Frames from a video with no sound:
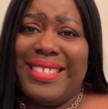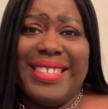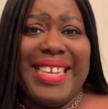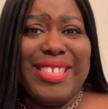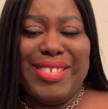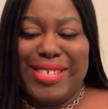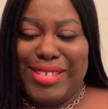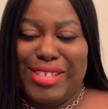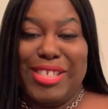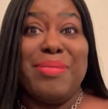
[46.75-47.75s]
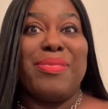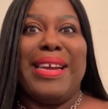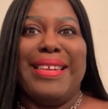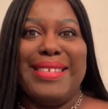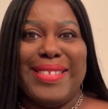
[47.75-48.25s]
let's just jump
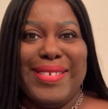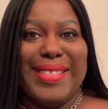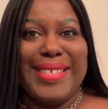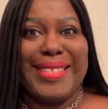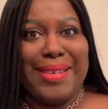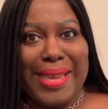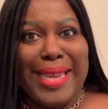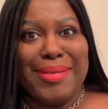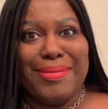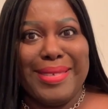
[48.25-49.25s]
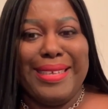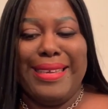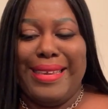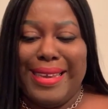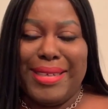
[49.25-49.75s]
right into this, okay?
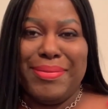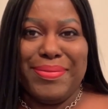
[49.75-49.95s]
Yeah.